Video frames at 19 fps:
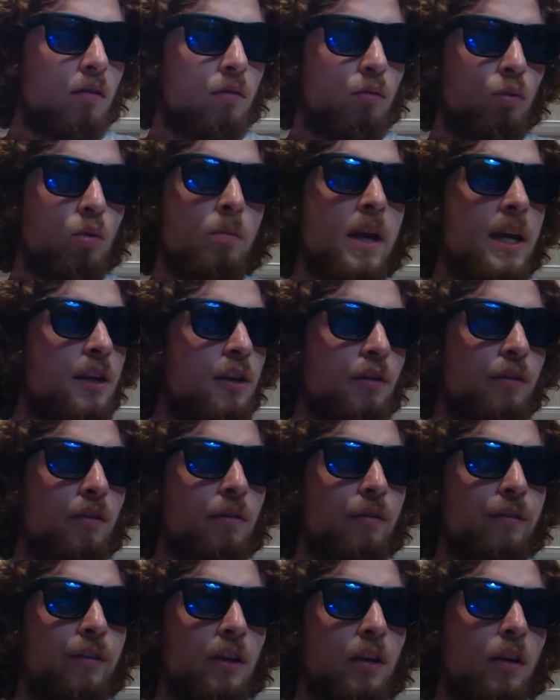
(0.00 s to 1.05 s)
make
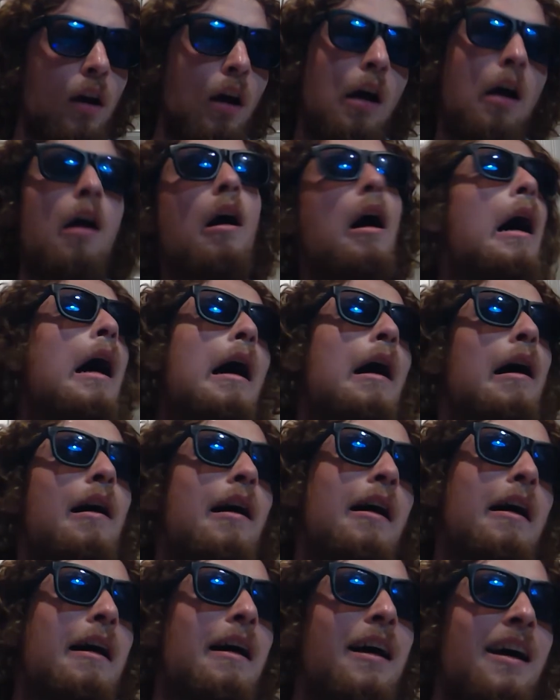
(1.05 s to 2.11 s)
you feel
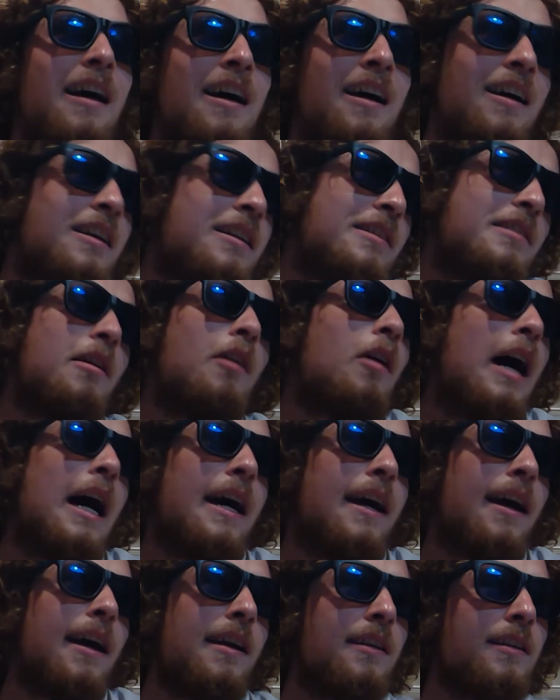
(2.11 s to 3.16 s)
so
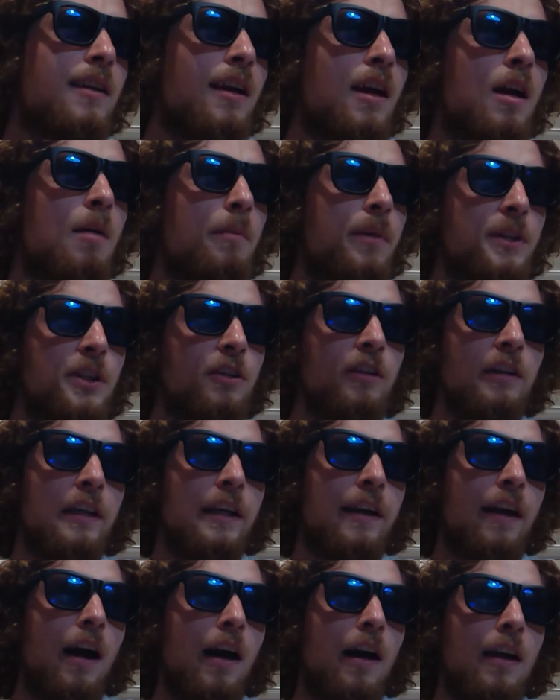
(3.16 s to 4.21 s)
high end, but you're really
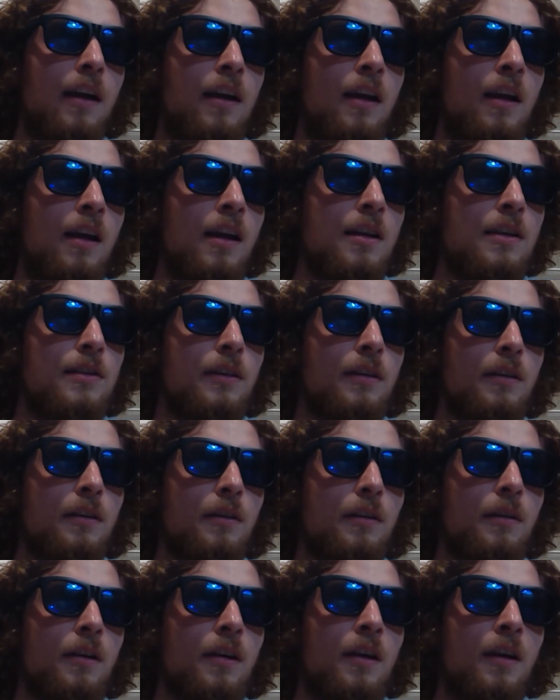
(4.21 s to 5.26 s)
not.
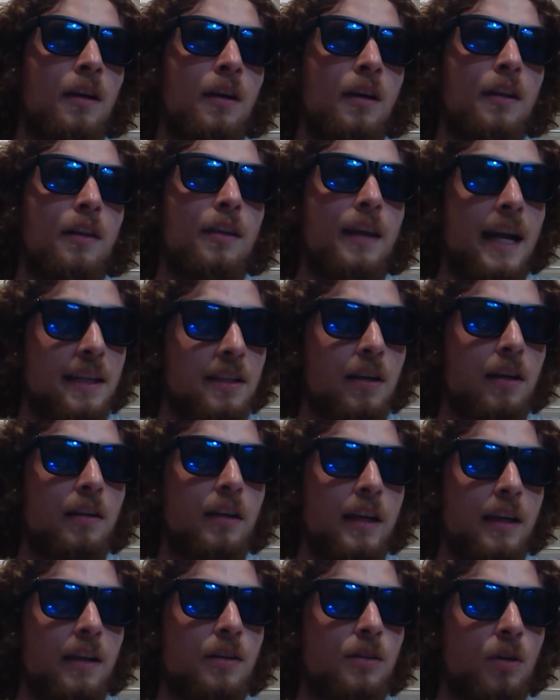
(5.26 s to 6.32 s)
So that's how
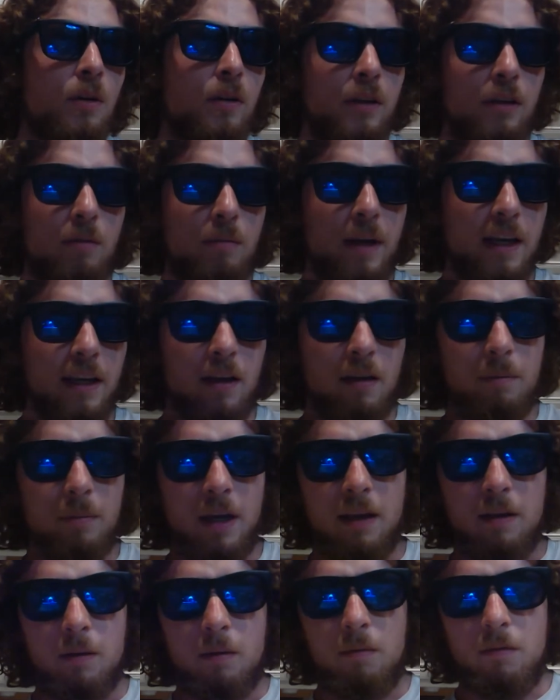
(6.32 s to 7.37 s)
they control you,
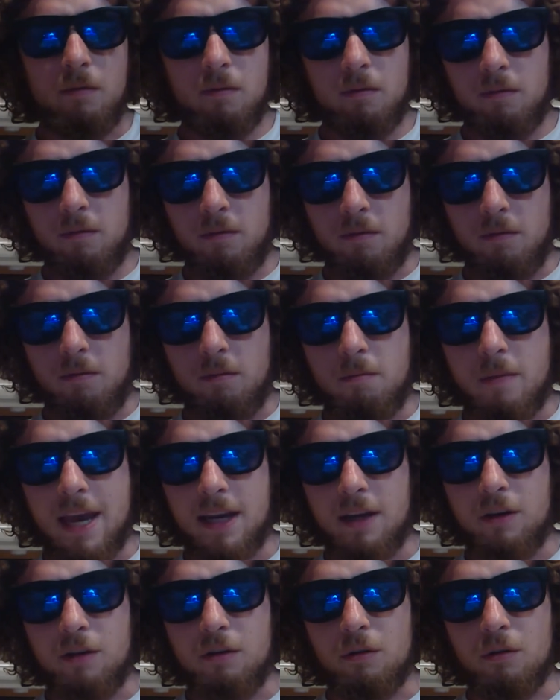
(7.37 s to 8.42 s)
by
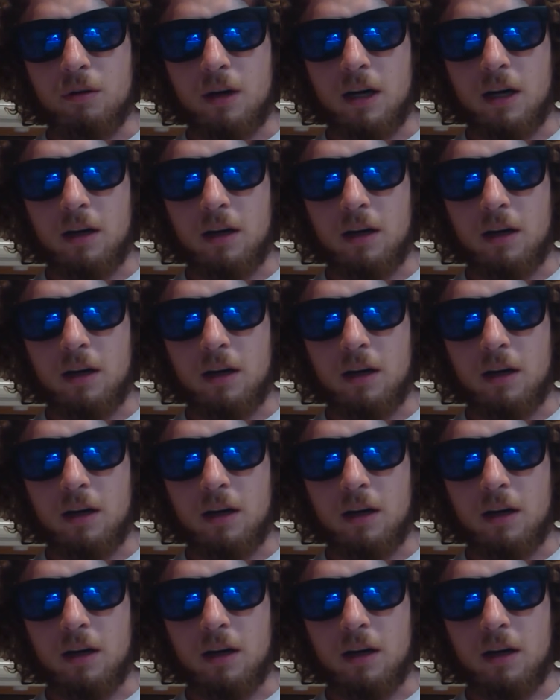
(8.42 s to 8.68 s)
making you